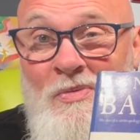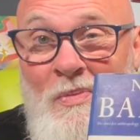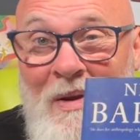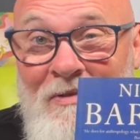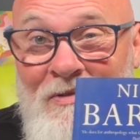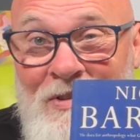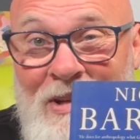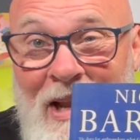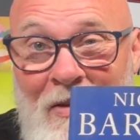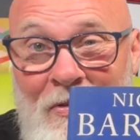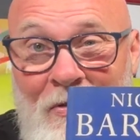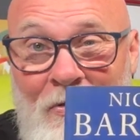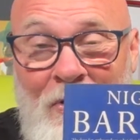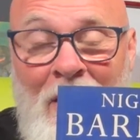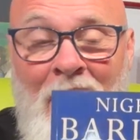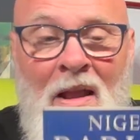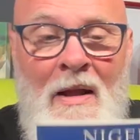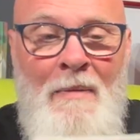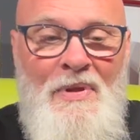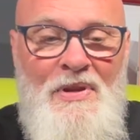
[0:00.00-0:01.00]
with Death.
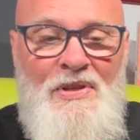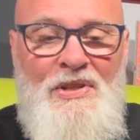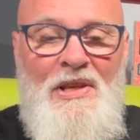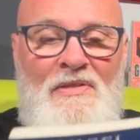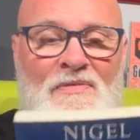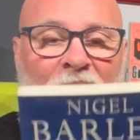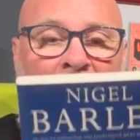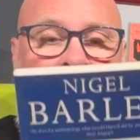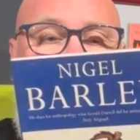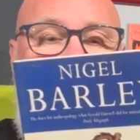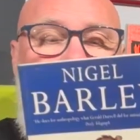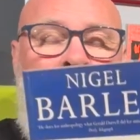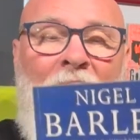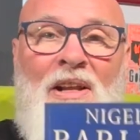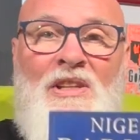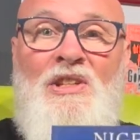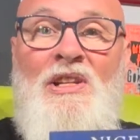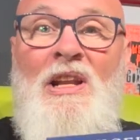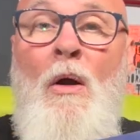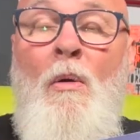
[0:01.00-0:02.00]
This is very
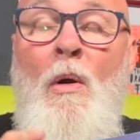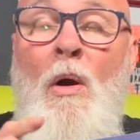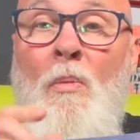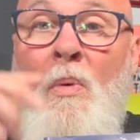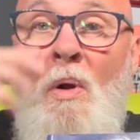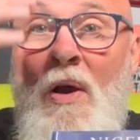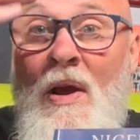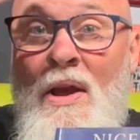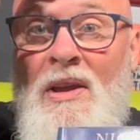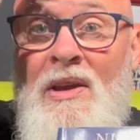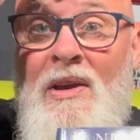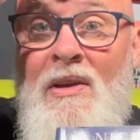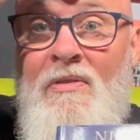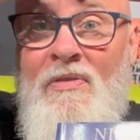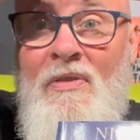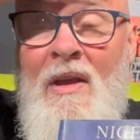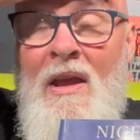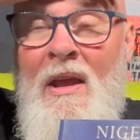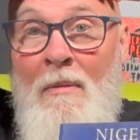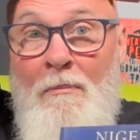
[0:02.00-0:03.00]
much, a work
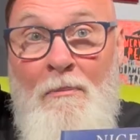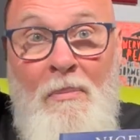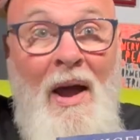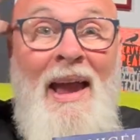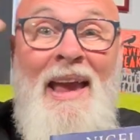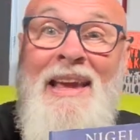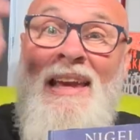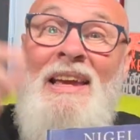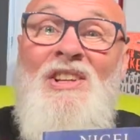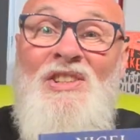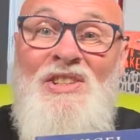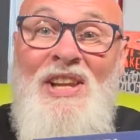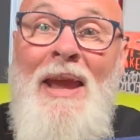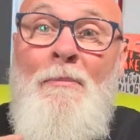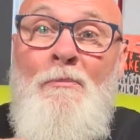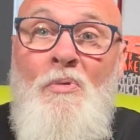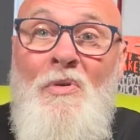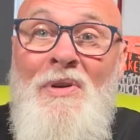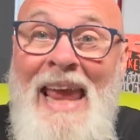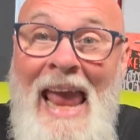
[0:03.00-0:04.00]
by a
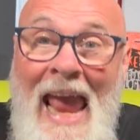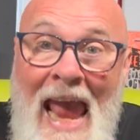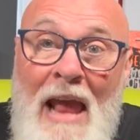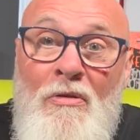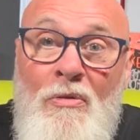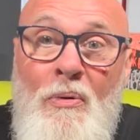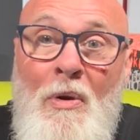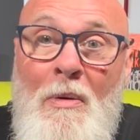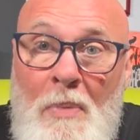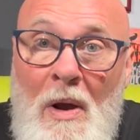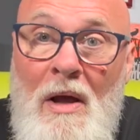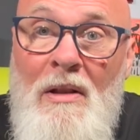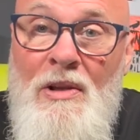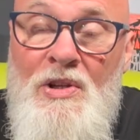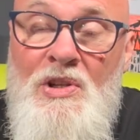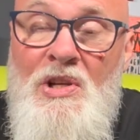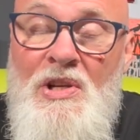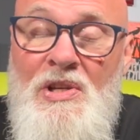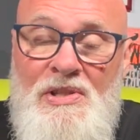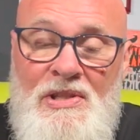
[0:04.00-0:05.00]
contemporary
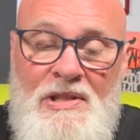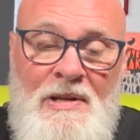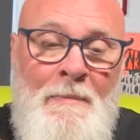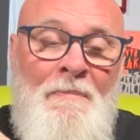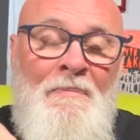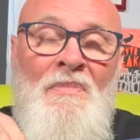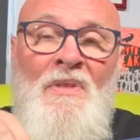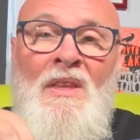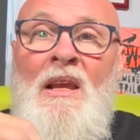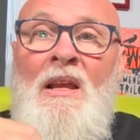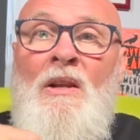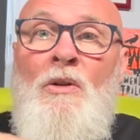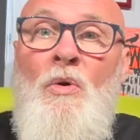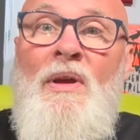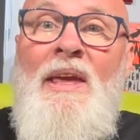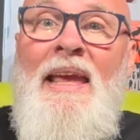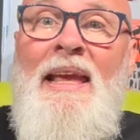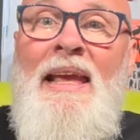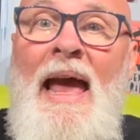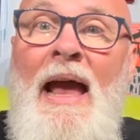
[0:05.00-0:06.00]
anthropologist
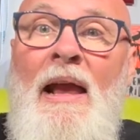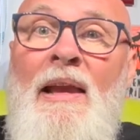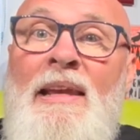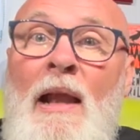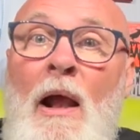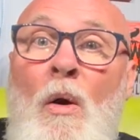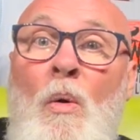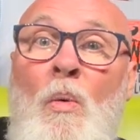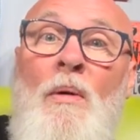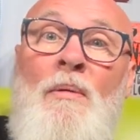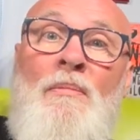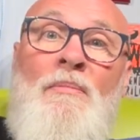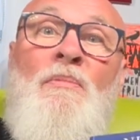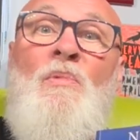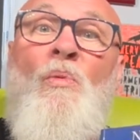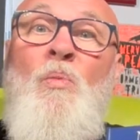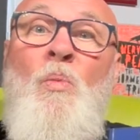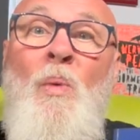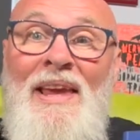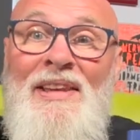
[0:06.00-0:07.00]
looking at,
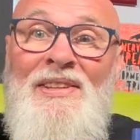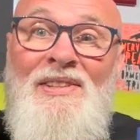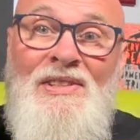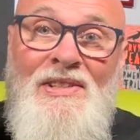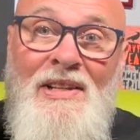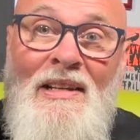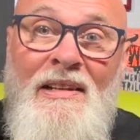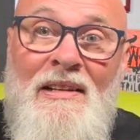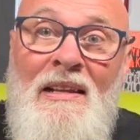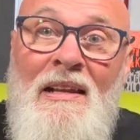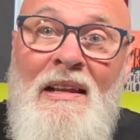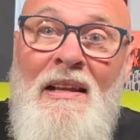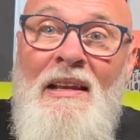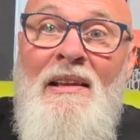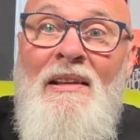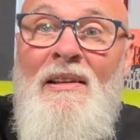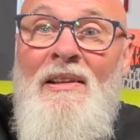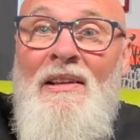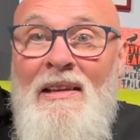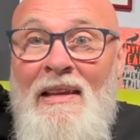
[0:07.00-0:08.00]
Western
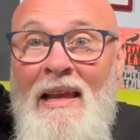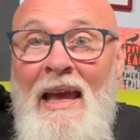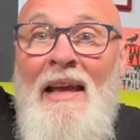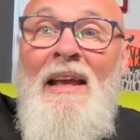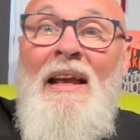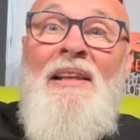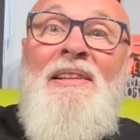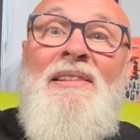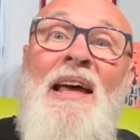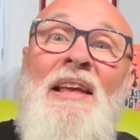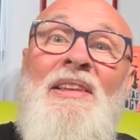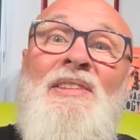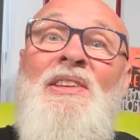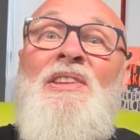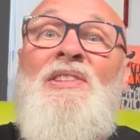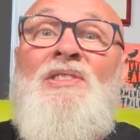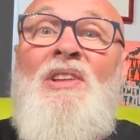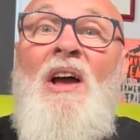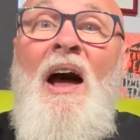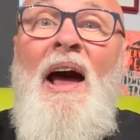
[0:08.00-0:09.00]

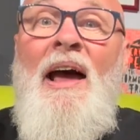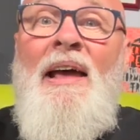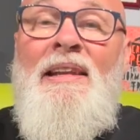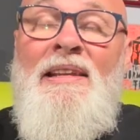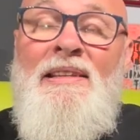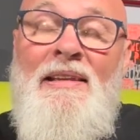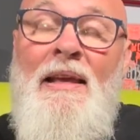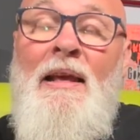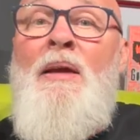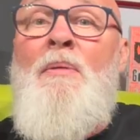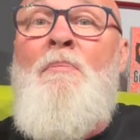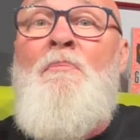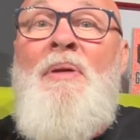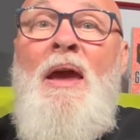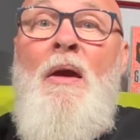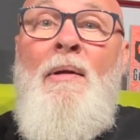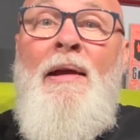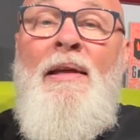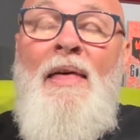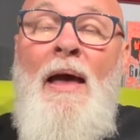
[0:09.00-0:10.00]
societies and
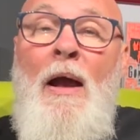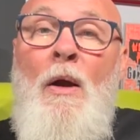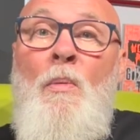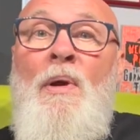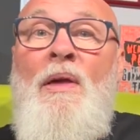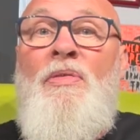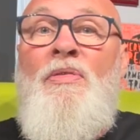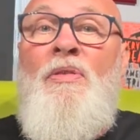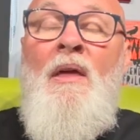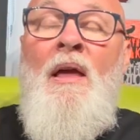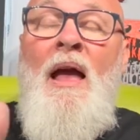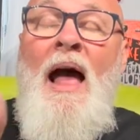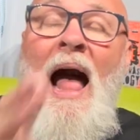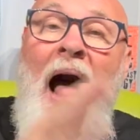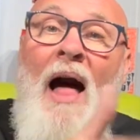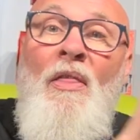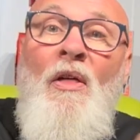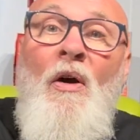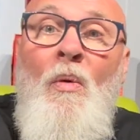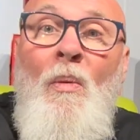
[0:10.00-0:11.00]
comparing that with
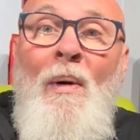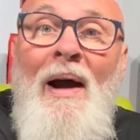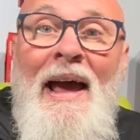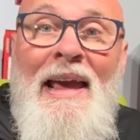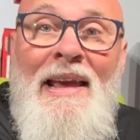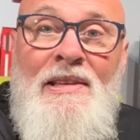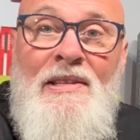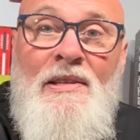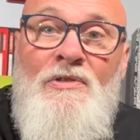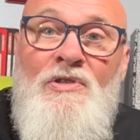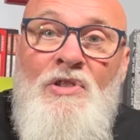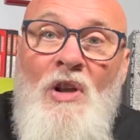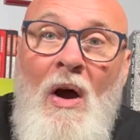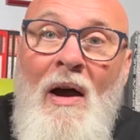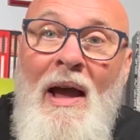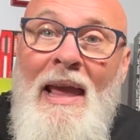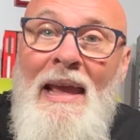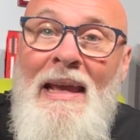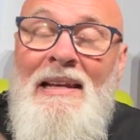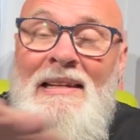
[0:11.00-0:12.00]
other ways of
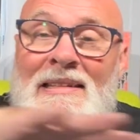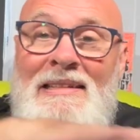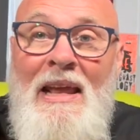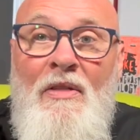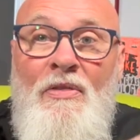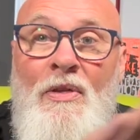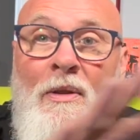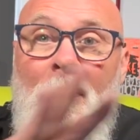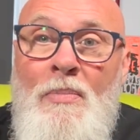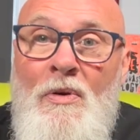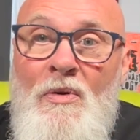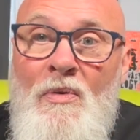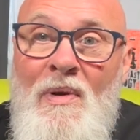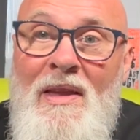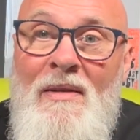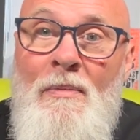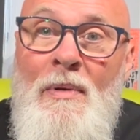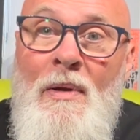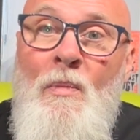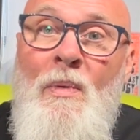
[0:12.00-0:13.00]
dying and death and
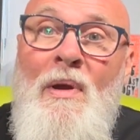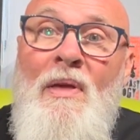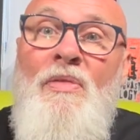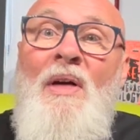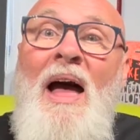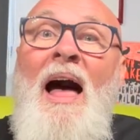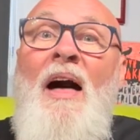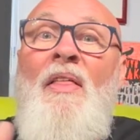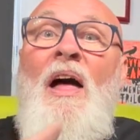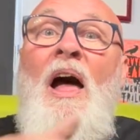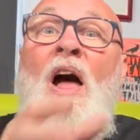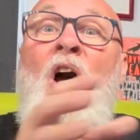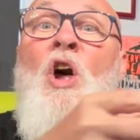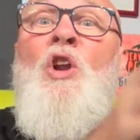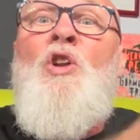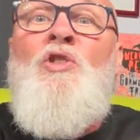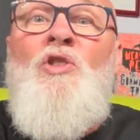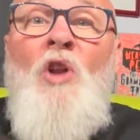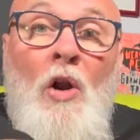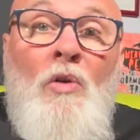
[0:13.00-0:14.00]
bereavement with other
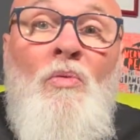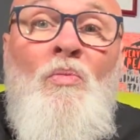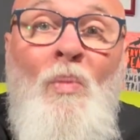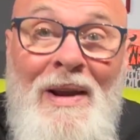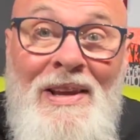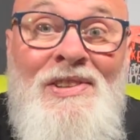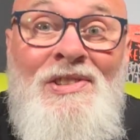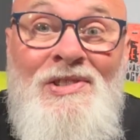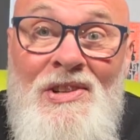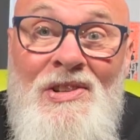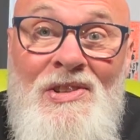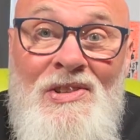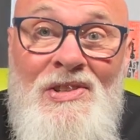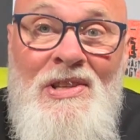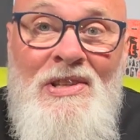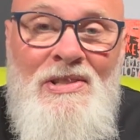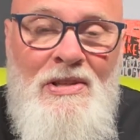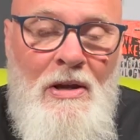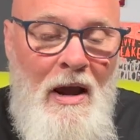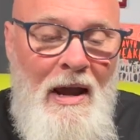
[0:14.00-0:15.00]
non-Western
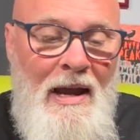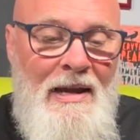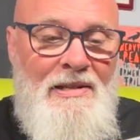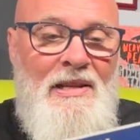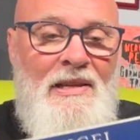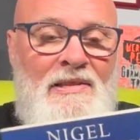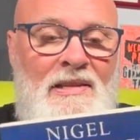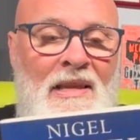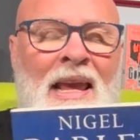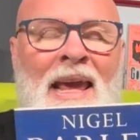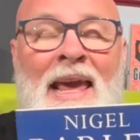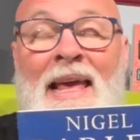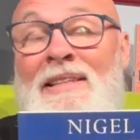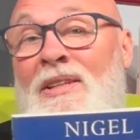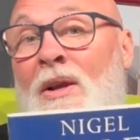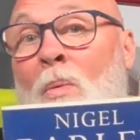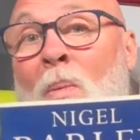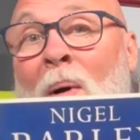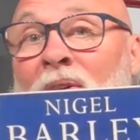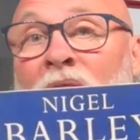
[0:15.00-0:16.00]
societies. It's
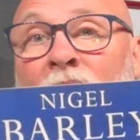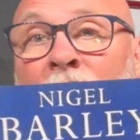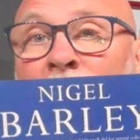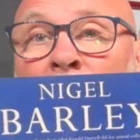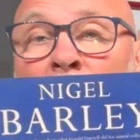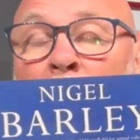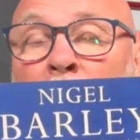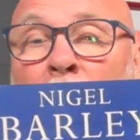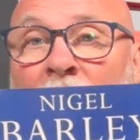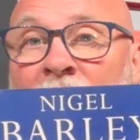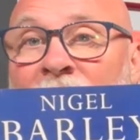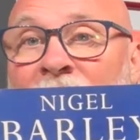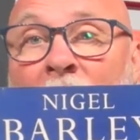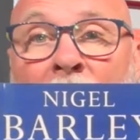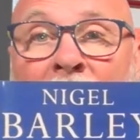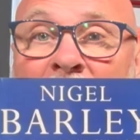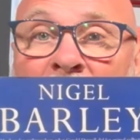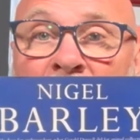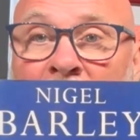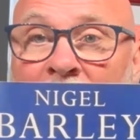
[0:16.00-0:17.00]
a wonderful book,
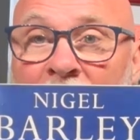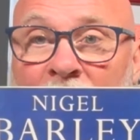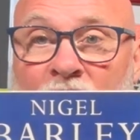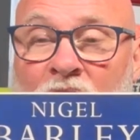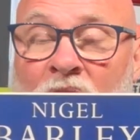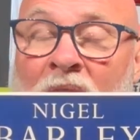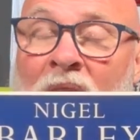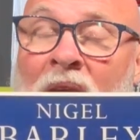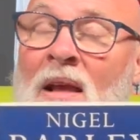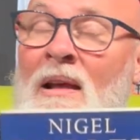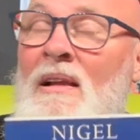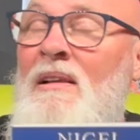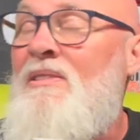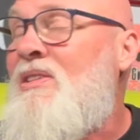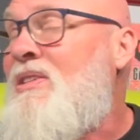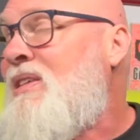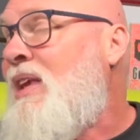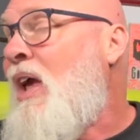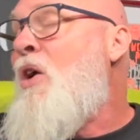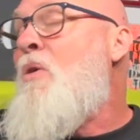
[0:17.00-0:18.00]
very rich,
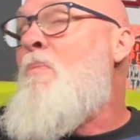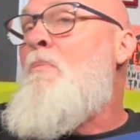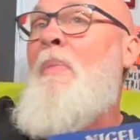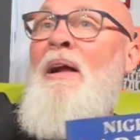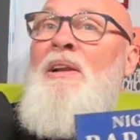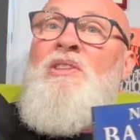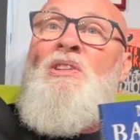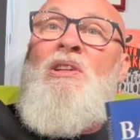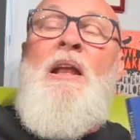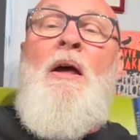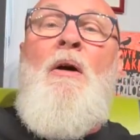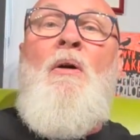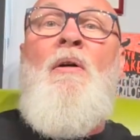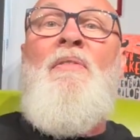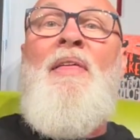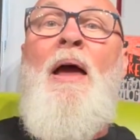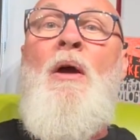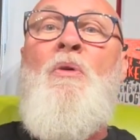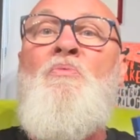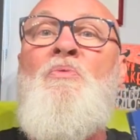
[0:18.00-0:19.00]
so much, of
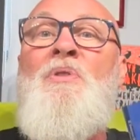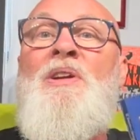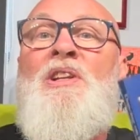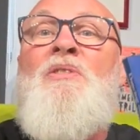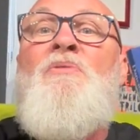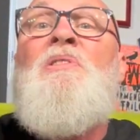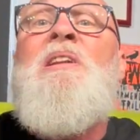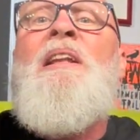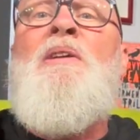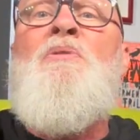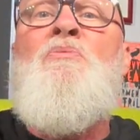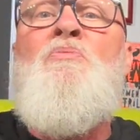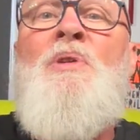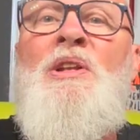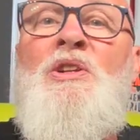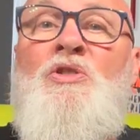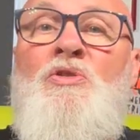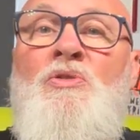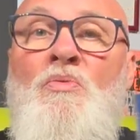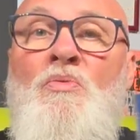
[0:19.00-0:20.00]
that rich, really rich